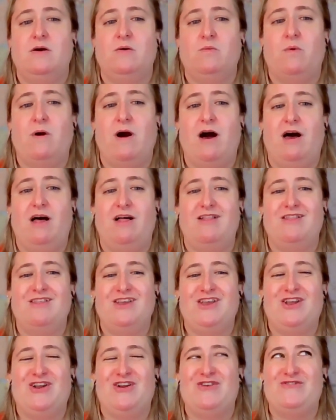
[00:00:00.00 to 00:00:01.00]
While
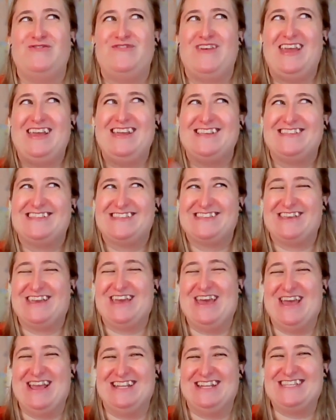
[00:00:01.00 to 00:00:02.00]
your face
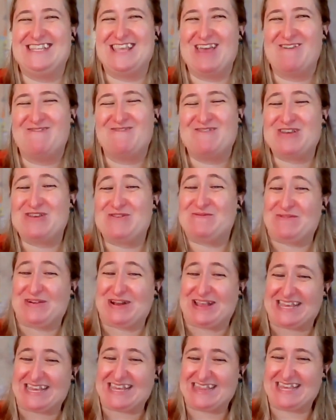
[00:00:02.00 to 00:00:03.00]
can say what you
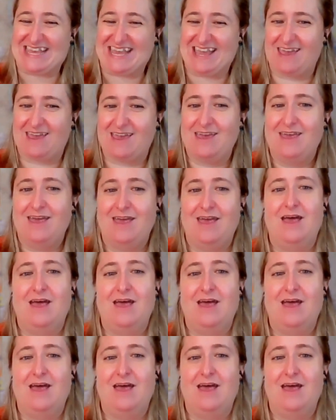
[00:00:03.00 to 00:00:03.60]
really think,